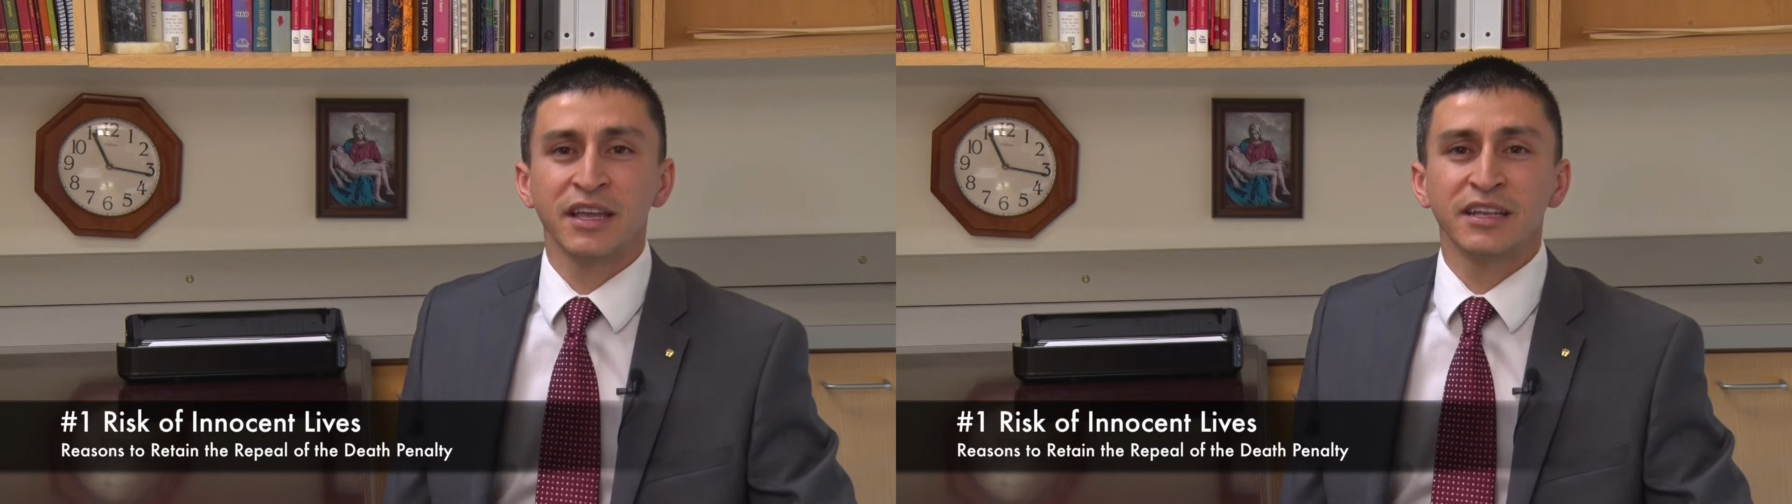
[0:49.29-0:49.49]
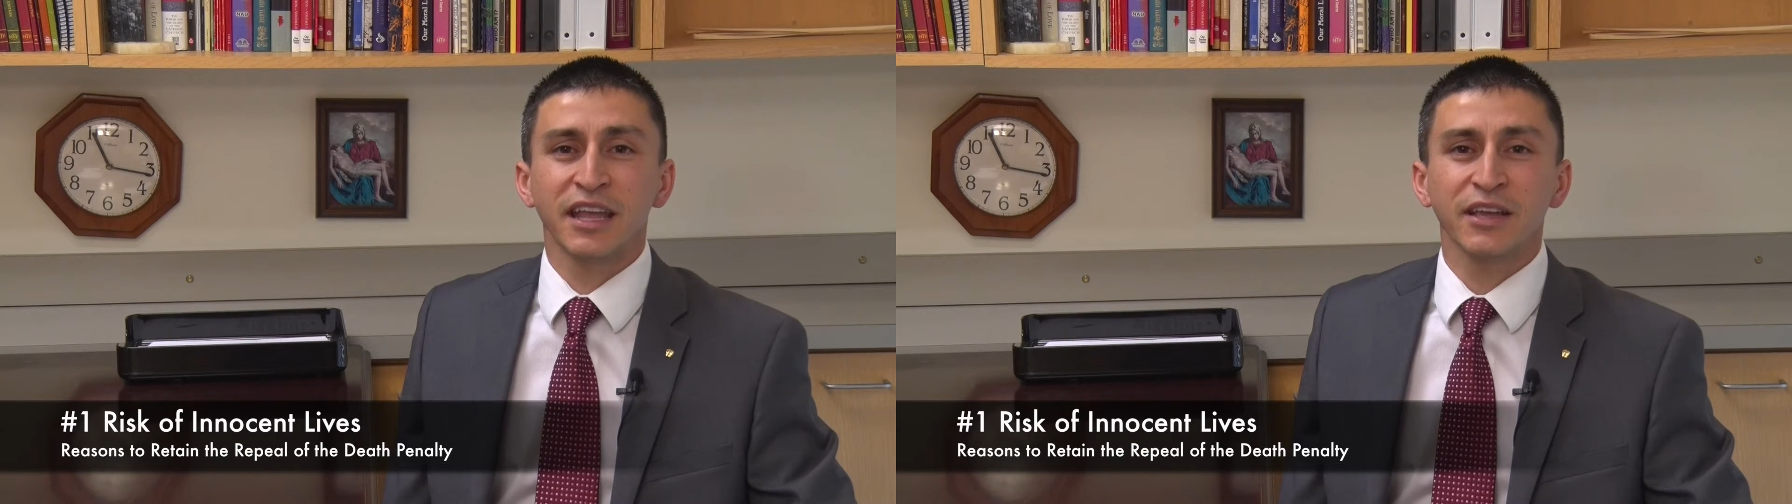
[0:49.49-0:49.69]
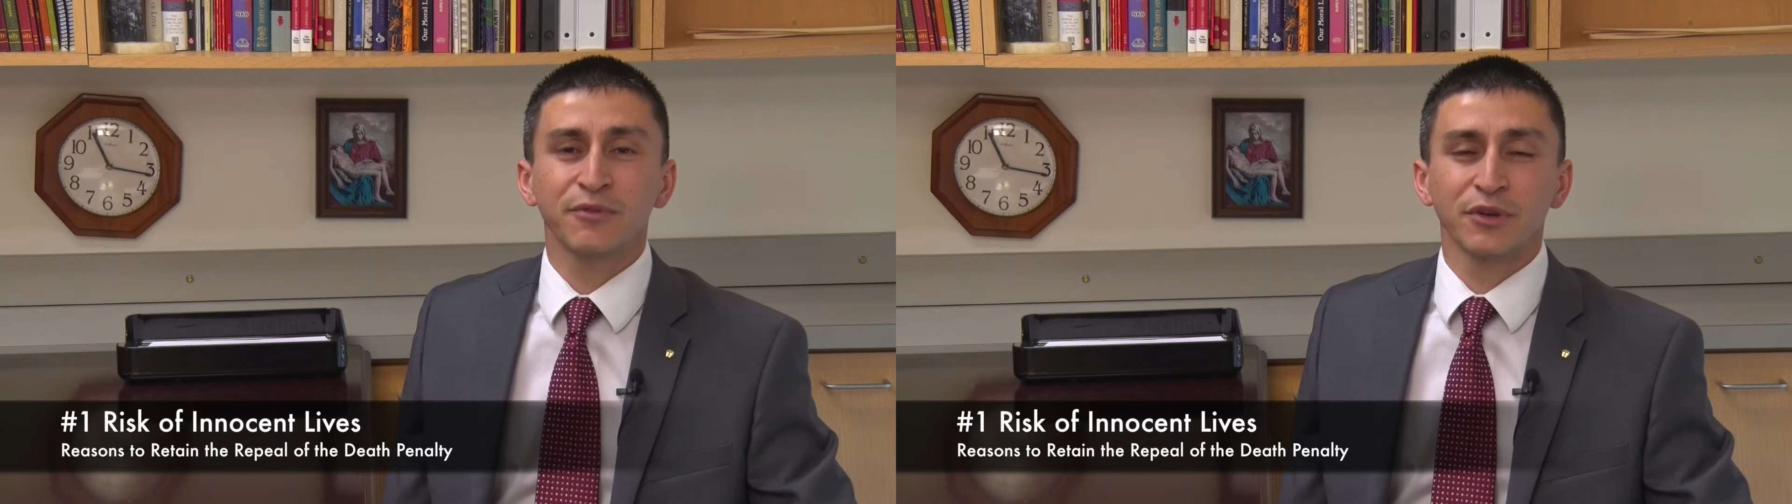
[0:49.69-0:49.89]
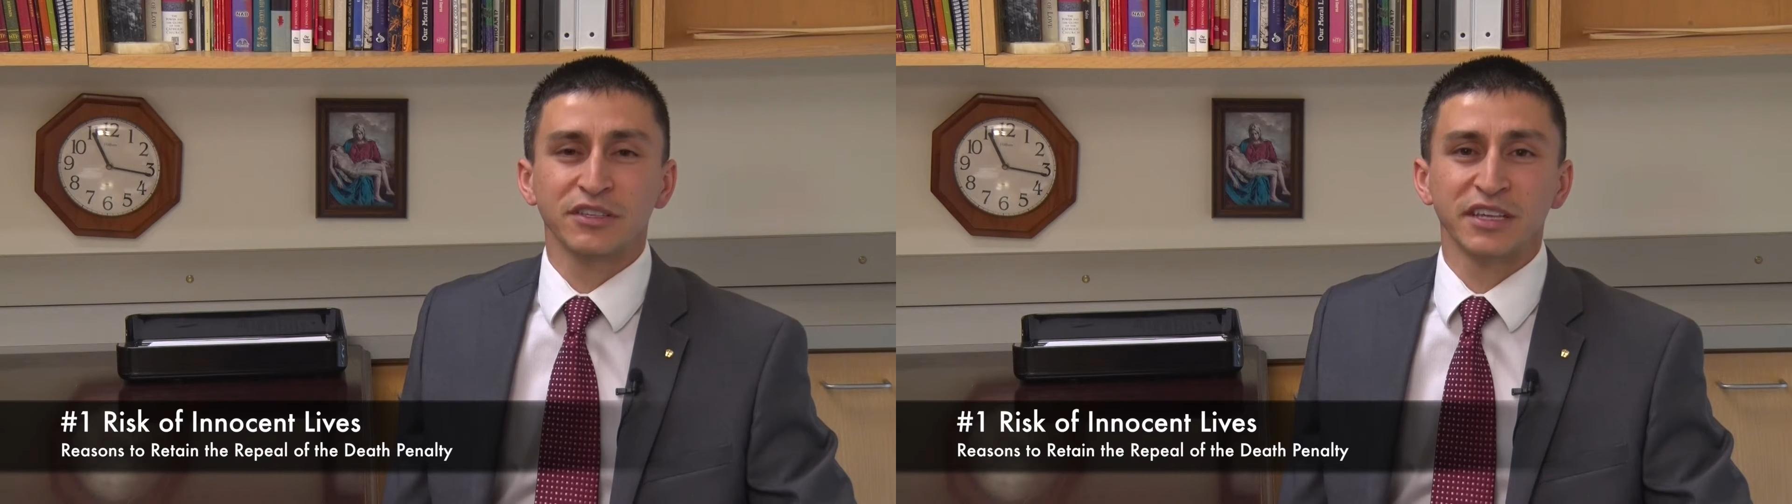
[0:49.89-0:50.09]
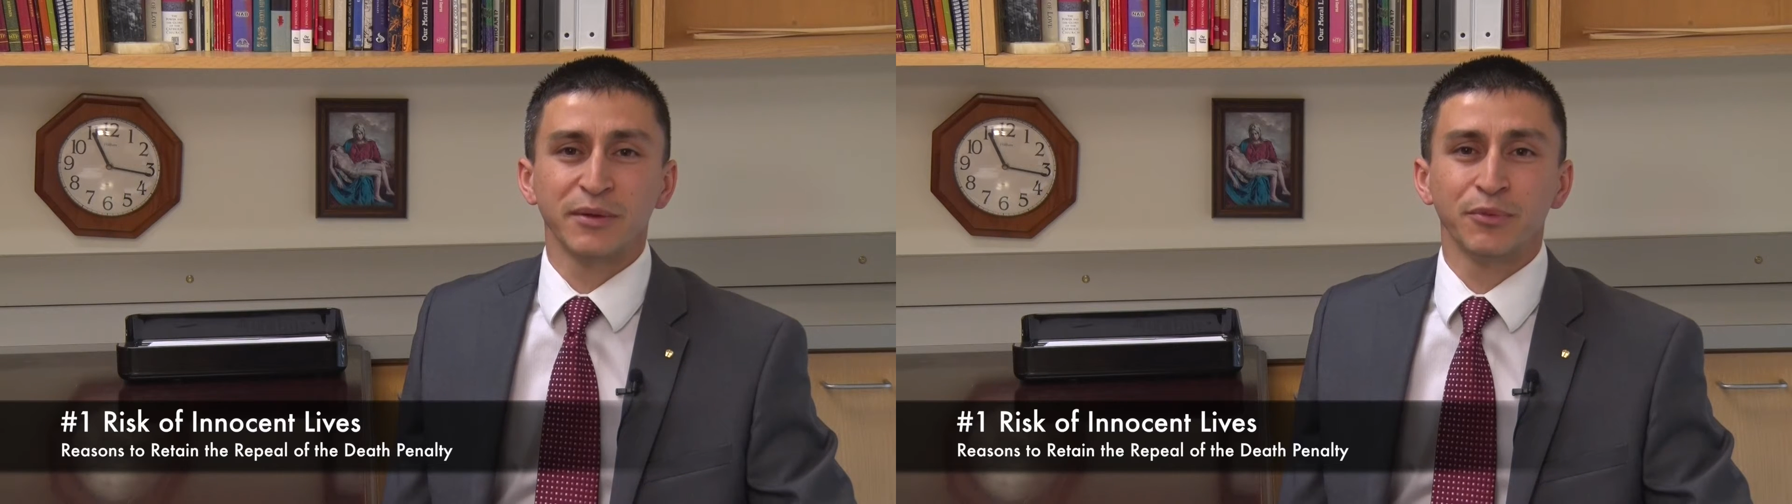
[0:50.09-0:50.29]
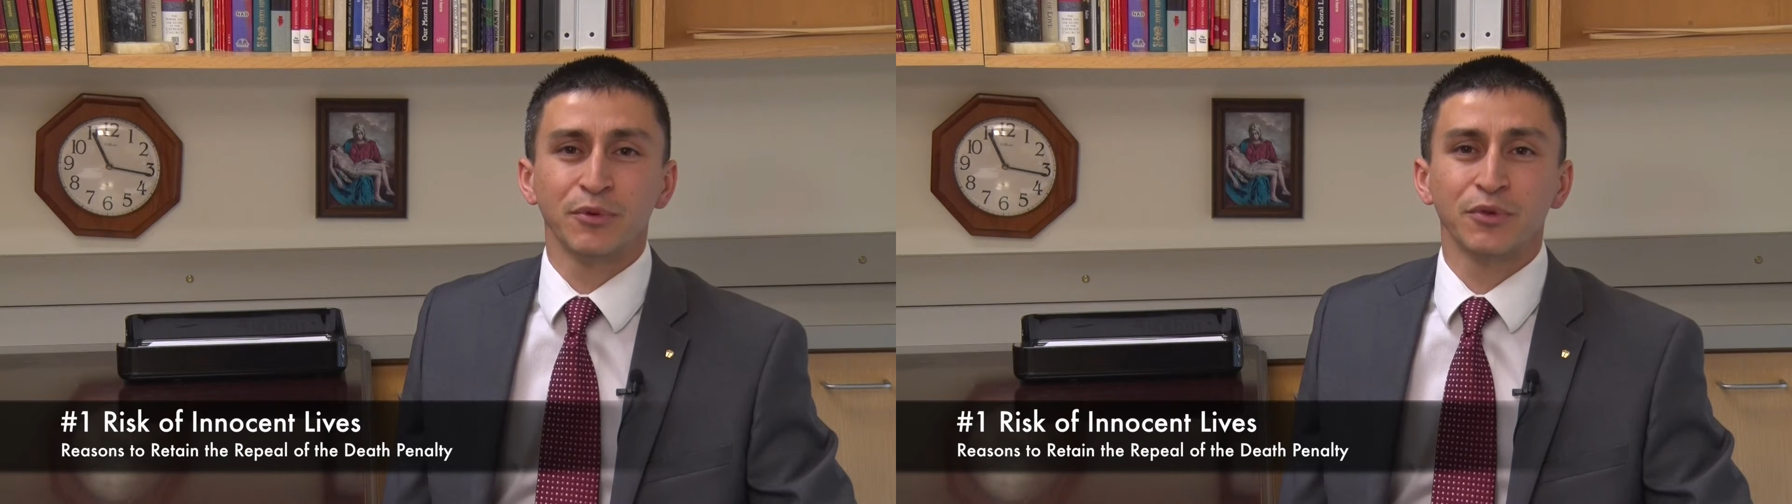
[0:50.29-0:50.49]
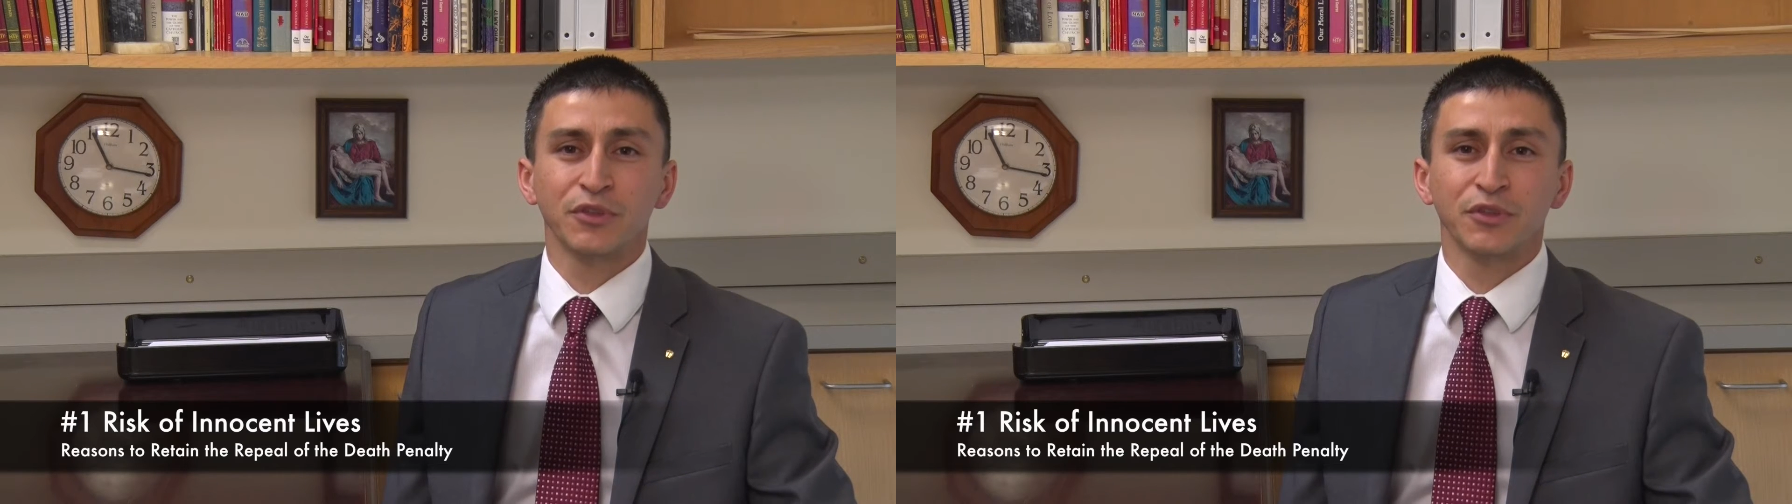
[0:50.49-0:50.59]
Take, for example,